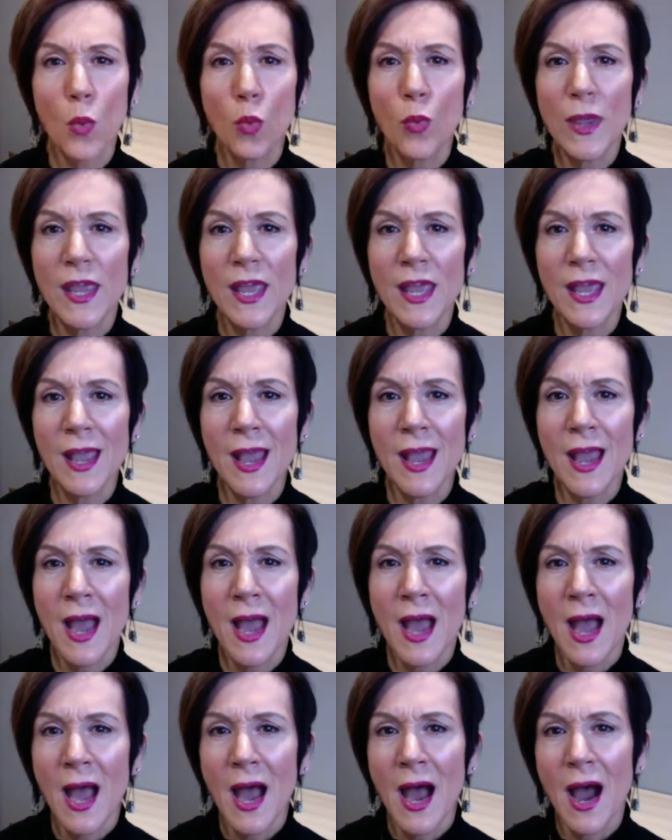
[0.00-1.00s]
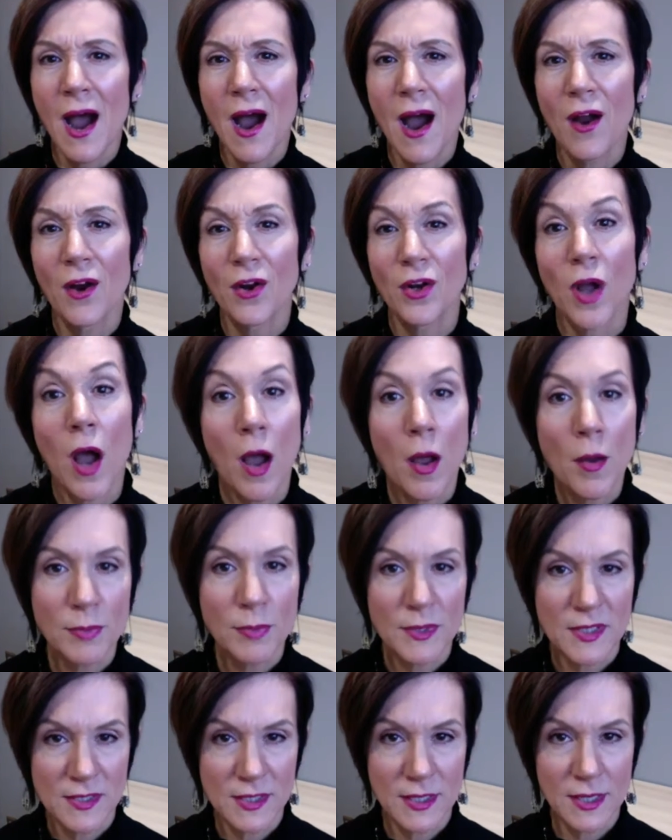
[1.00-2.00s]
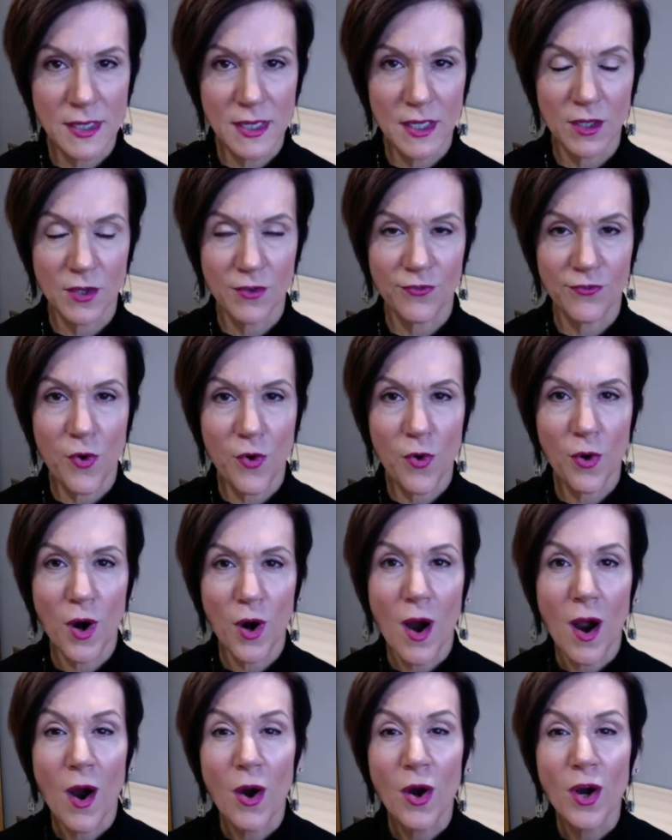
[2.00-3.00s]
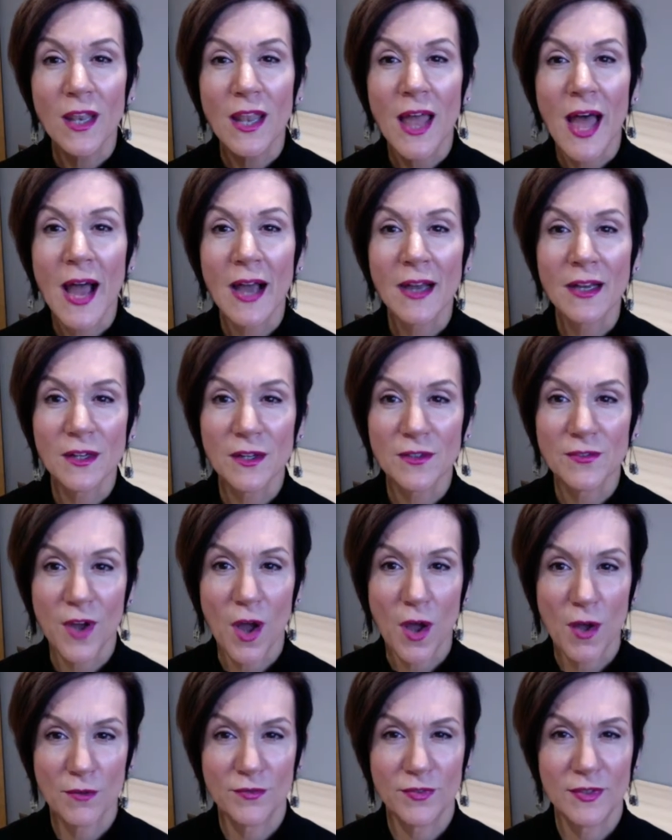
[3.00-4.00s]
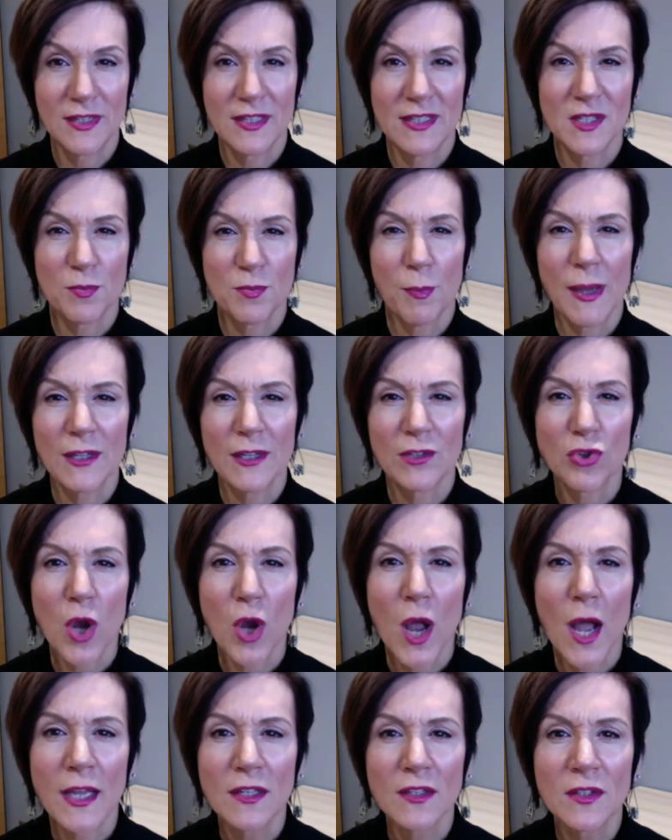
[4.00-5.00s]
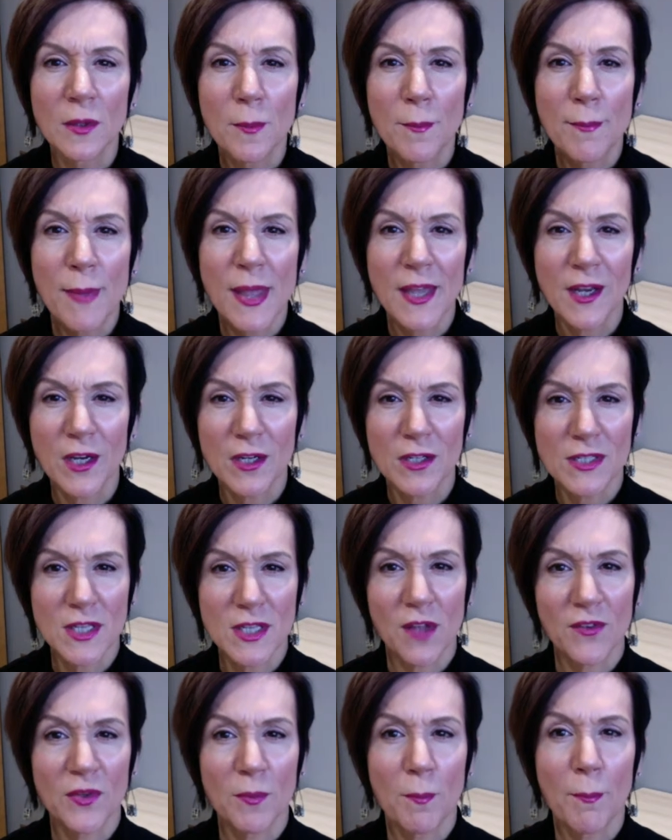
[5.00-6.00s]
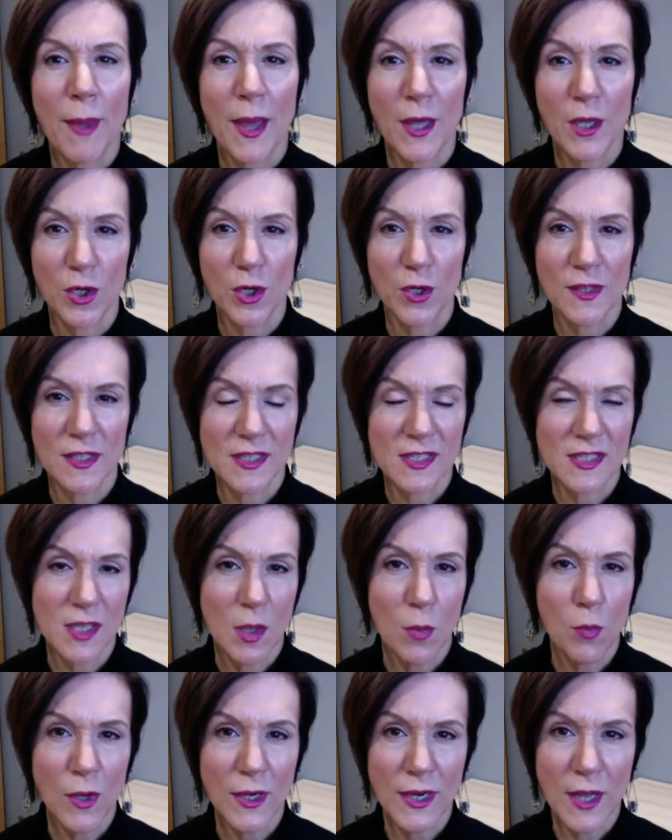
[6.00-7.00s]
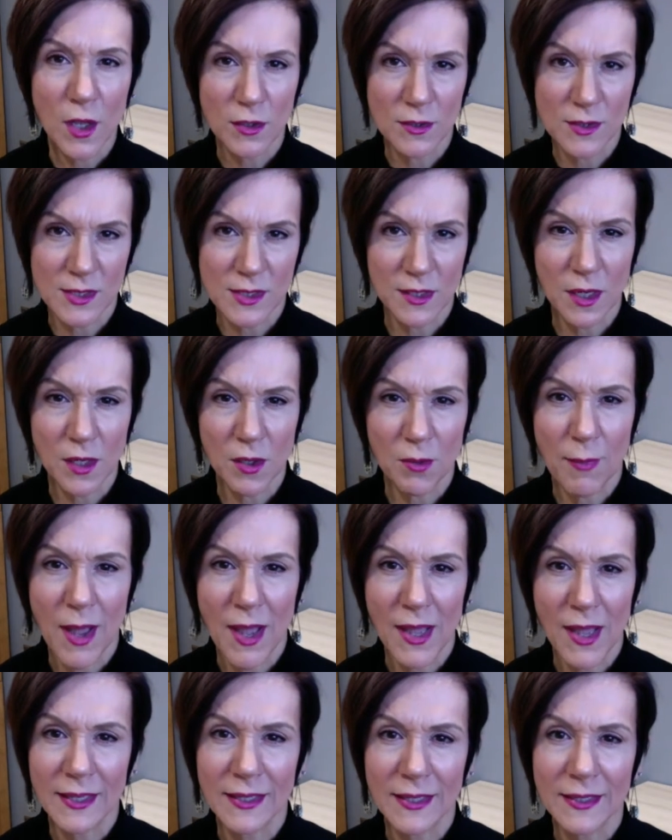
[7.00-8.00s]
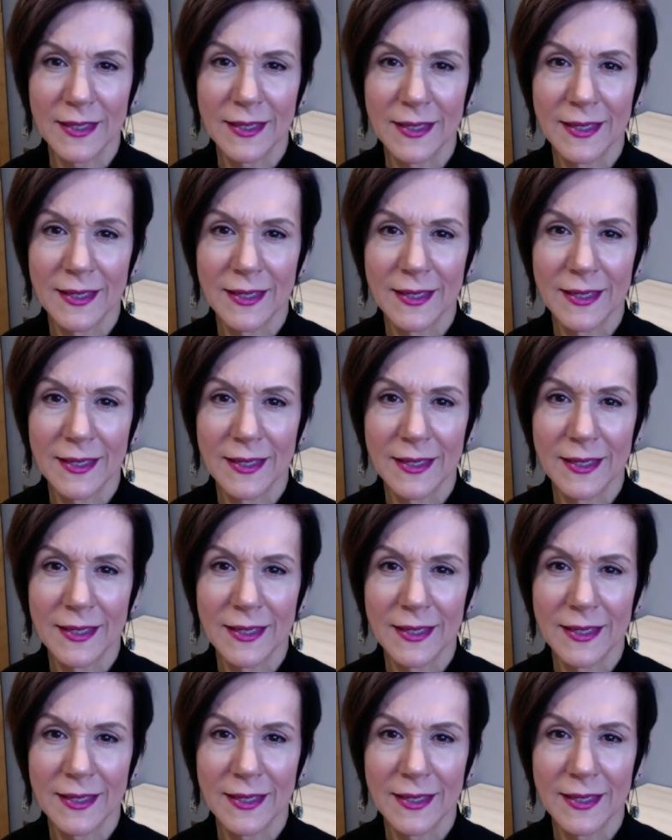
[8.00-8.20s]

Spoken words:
we are compensating for our lack of confidence by trying to make ourselves better than someone else in our mind.